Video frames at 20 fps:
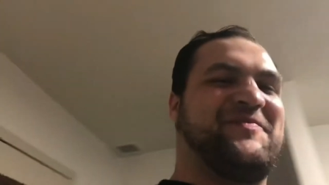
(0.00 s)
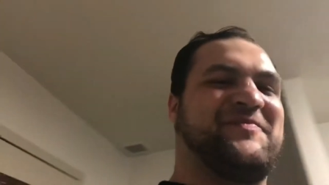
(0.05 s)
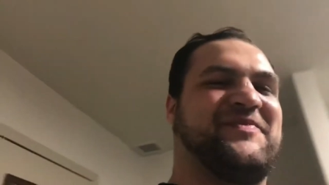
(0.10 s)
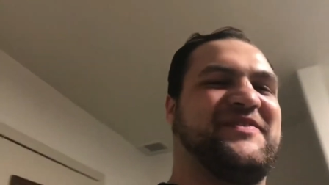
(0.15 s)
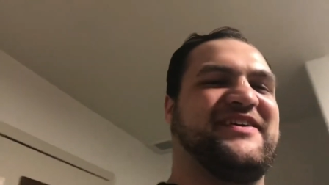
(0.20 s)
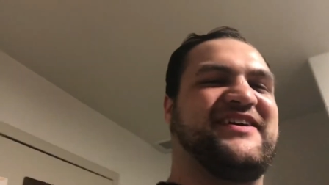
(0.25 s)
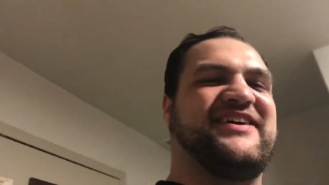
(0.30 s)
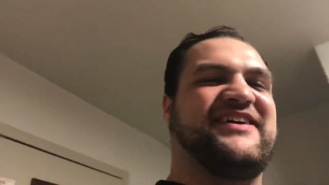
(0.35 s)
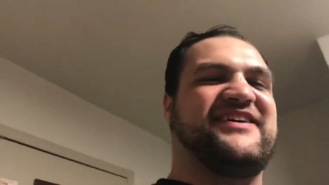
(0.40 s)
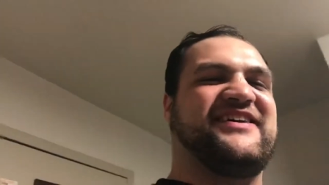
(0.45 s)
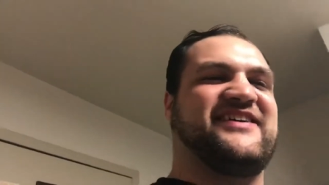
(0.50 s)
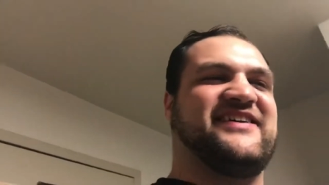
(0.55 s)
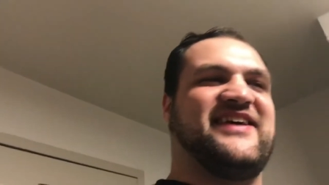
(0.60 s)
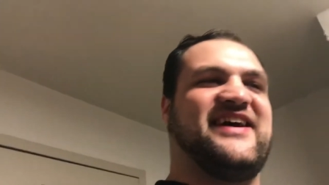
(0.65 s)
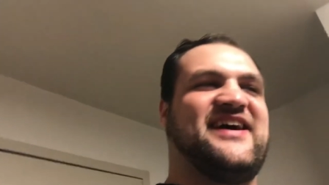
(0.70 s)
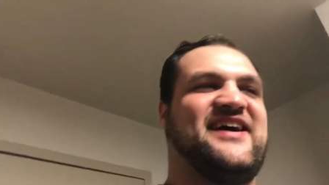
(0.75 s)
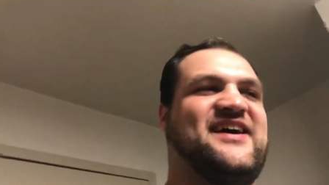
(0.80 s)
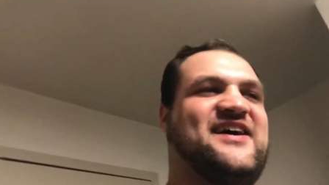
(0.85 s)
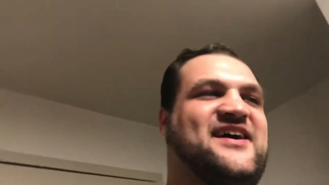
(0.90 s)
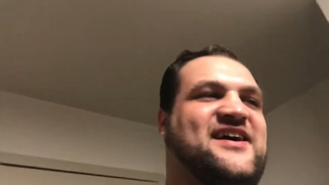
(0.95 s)
but
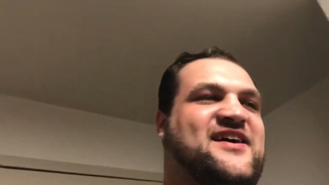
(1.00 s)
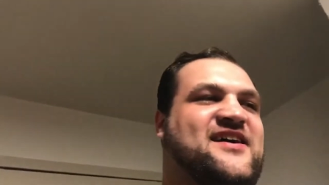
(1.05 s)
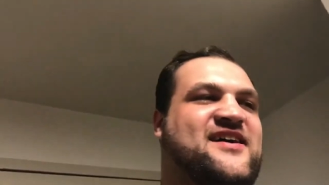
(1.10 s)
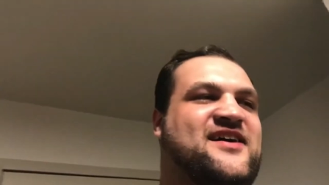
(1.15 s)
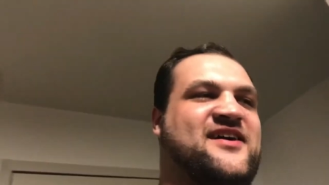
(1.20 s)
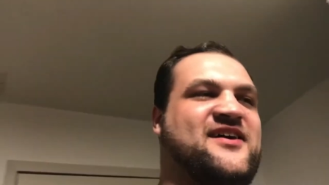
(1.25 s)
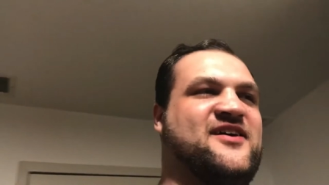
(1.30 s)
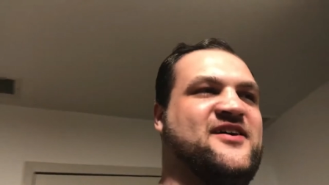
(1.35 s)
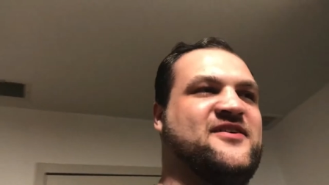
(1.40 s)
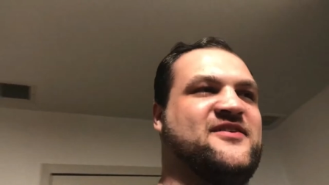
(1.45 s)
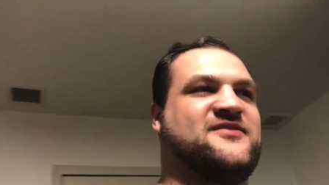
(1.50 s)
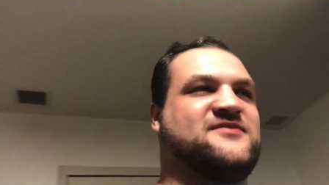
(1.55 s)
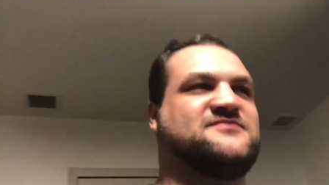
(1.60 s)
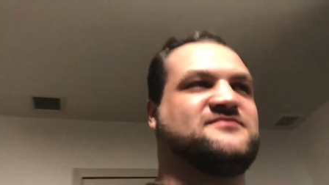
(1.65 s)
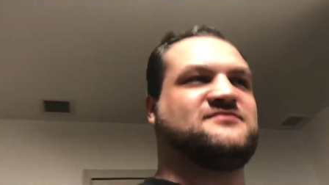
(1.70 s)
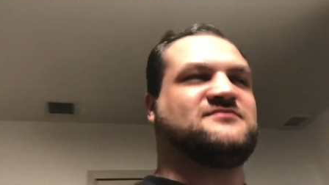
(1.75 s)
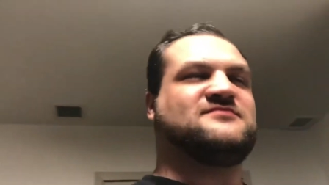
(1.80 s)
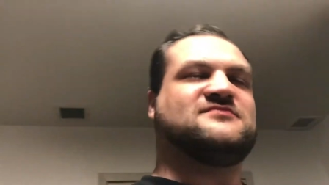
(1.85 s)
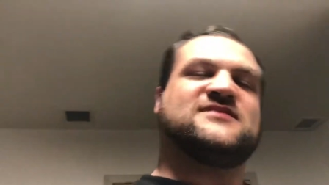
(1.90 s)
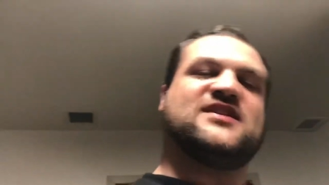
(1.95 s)
yeah, uh,
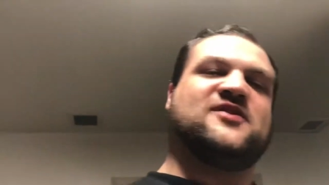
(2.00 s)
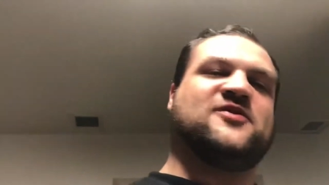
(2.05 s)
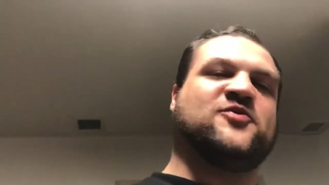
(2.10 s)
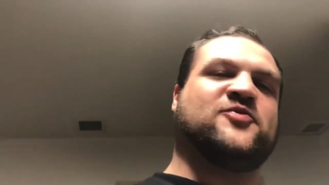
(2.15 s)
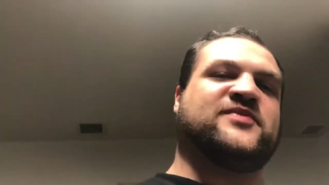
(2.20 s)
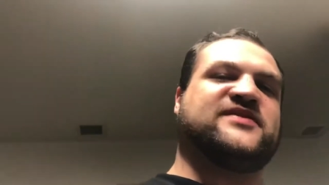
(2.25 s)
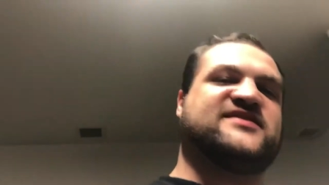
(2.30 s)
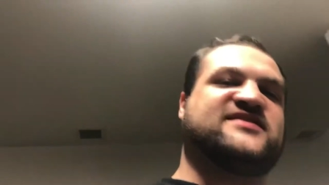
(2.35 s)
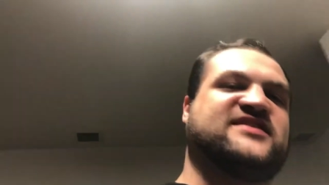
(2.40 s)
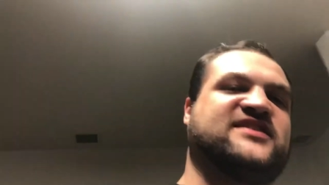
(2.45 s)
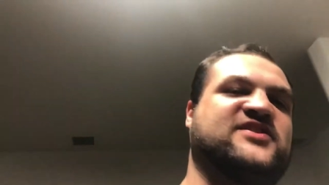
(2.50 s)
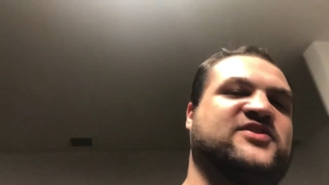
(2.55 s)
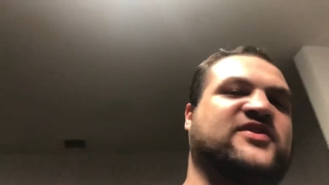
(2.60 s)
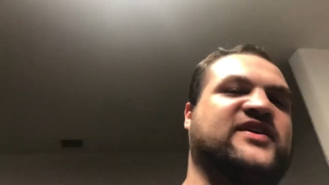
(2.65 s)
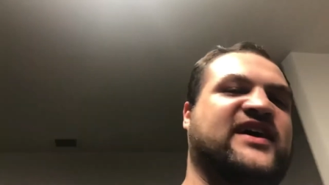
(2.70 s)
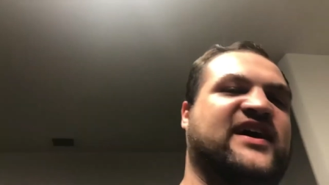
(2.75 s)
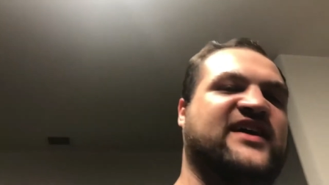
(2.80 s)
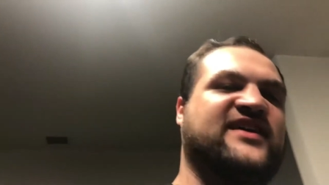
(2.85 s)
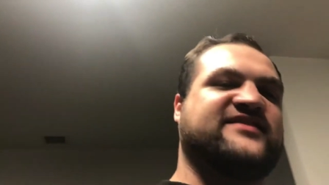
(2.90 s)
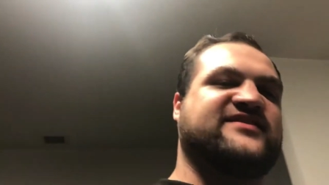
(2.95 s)
we'll be seeing you
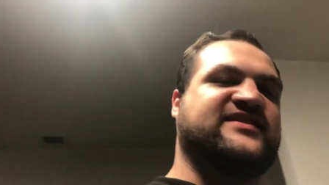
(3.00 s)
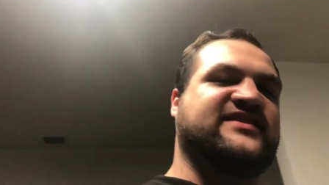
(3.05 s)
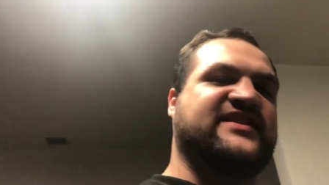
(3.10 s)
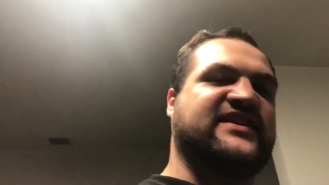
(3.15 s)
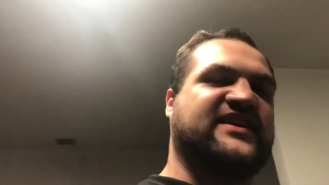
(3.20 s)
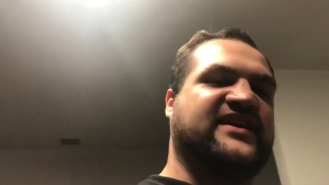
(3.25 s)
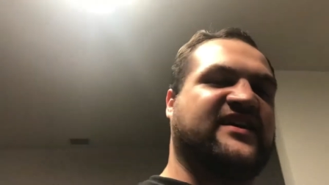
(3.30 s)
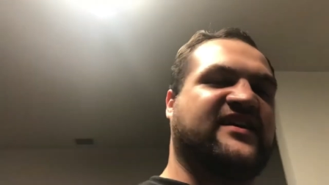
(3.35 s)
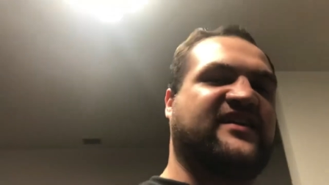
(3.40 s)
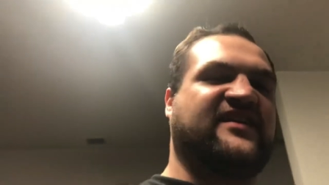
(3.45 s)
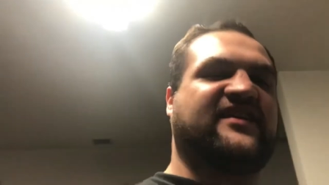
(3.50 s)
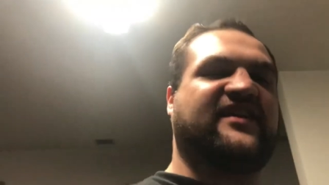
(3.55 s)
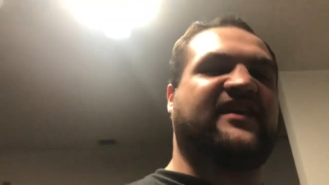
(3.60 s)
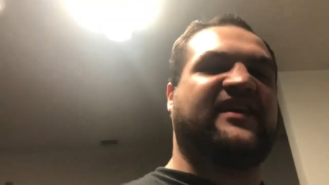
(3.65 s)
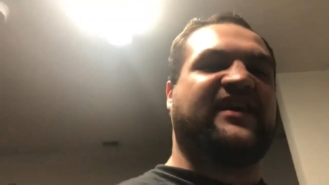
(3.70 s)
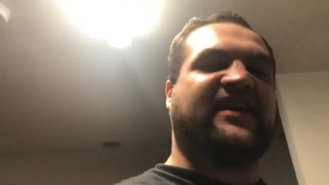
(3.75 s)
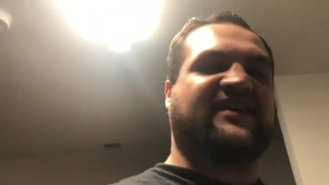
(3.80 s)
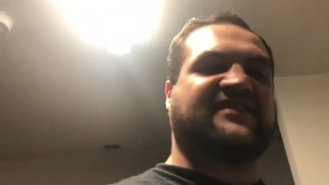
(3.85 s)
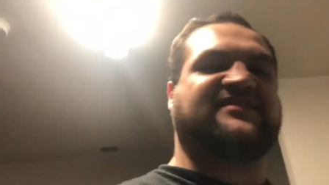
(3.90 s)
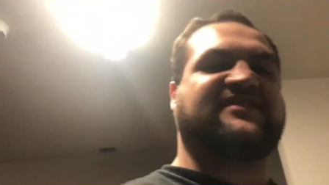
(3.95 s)
guys in the uh,
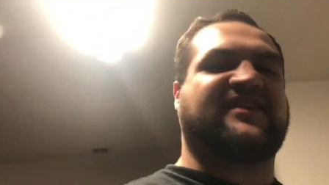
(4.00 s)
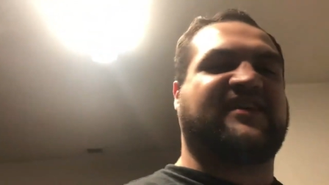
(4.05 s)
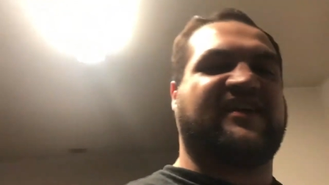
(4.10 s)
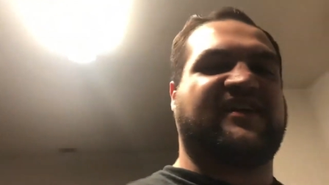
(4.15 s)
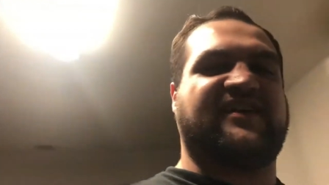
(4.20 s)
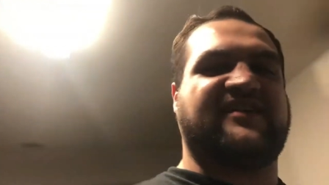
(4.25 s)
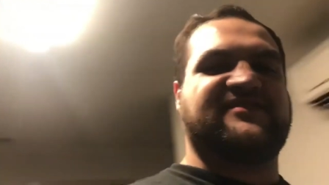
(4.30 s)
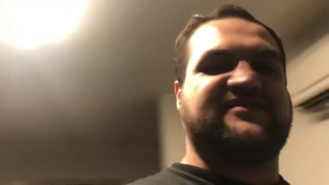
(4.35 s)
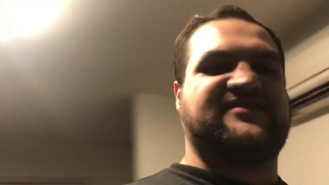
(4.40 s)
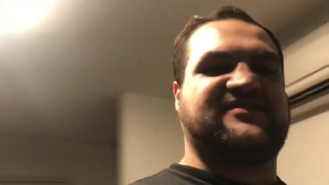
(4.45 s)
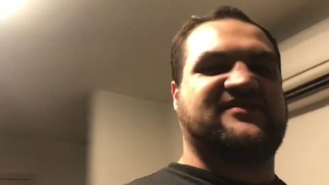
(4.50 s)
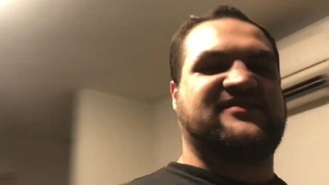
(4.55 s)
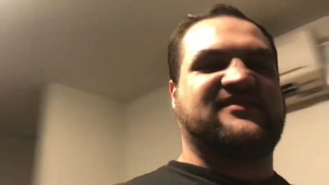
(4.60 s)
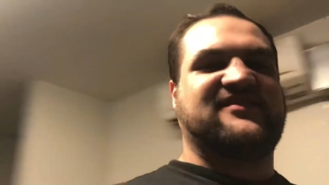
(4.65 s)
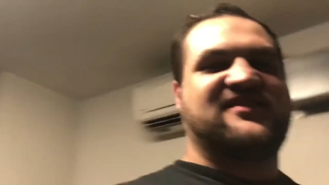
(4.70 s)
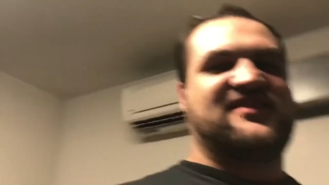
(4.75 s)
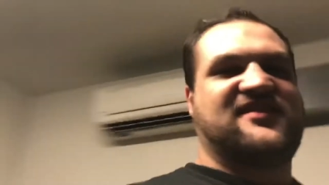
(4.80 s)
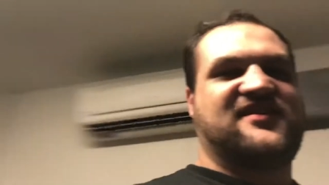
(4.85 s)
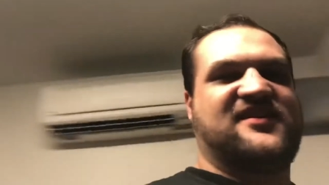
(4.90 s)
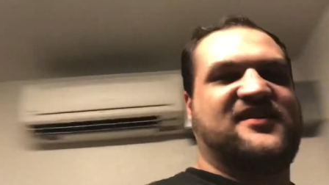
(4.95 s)
next cuts
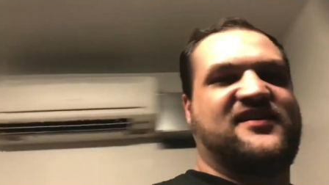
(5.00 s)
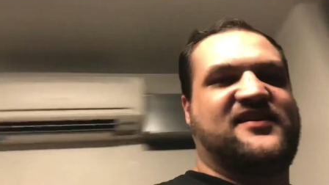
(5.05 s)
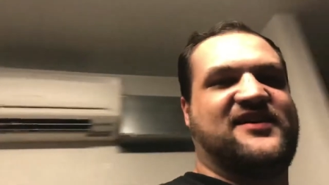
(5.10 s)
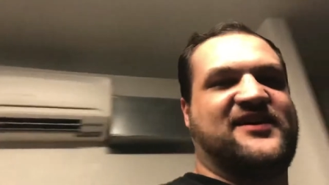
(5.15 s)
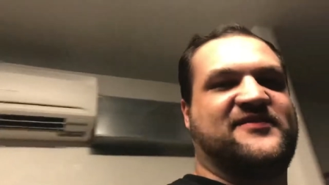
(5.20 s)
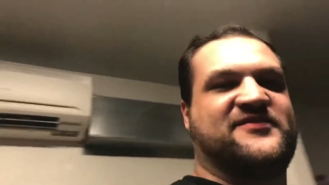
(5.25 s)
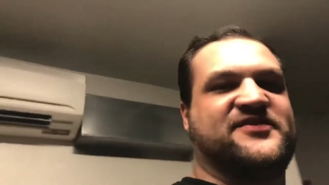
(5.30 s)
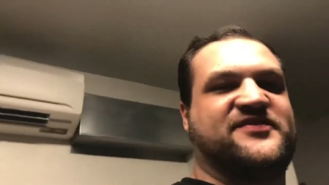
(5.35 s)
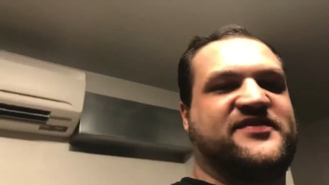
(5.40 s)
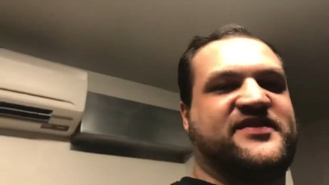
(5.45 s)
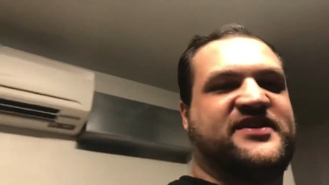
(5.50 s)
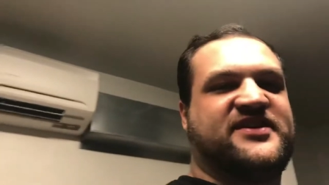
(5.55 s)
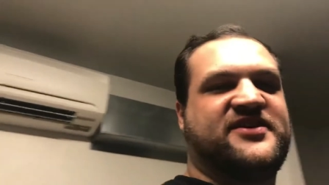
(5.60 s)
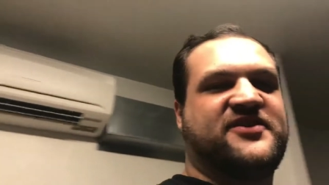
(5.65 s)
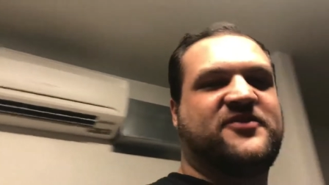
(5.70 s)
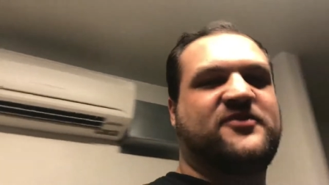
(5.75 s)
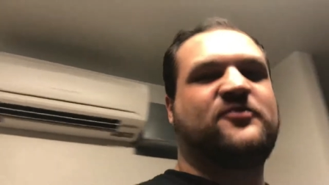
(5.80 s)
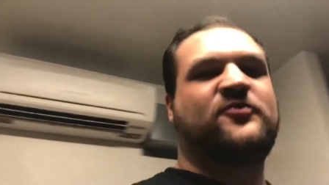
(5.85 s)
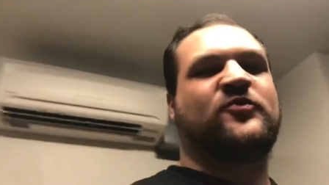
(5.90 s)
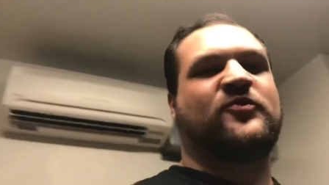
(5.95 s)
of the
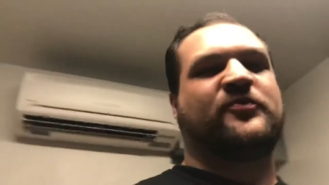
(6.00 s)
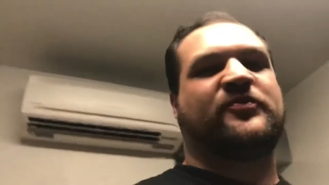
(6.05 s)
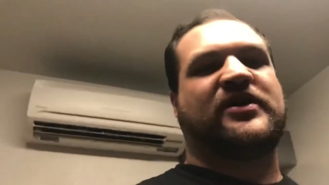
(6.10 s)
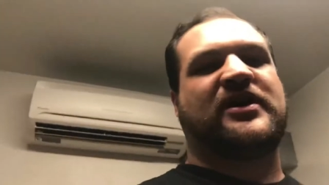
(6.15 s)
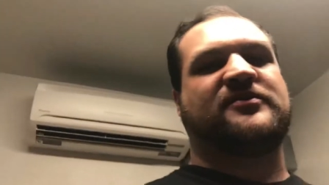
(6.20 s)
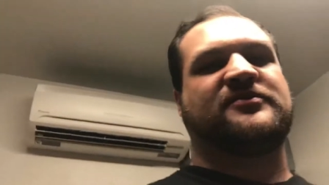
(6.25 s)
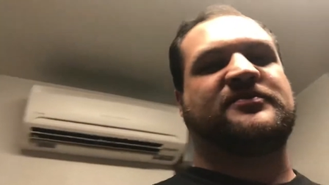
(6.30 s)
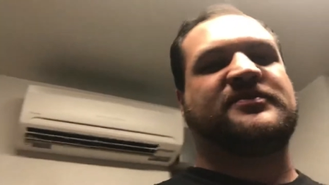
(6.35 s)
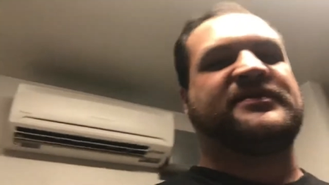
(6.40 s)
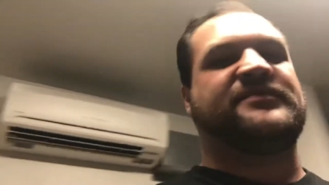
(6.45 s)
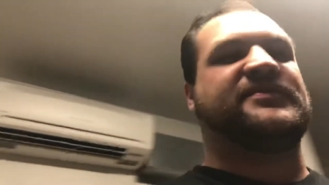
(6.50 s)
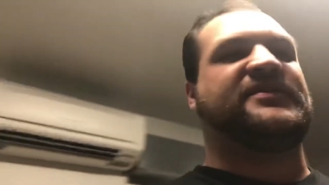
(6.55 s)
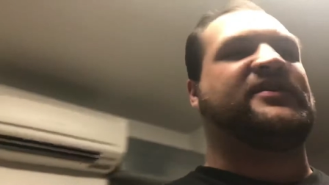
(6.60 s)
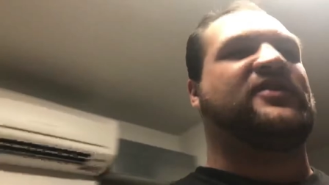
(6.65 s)
video. We'll probably be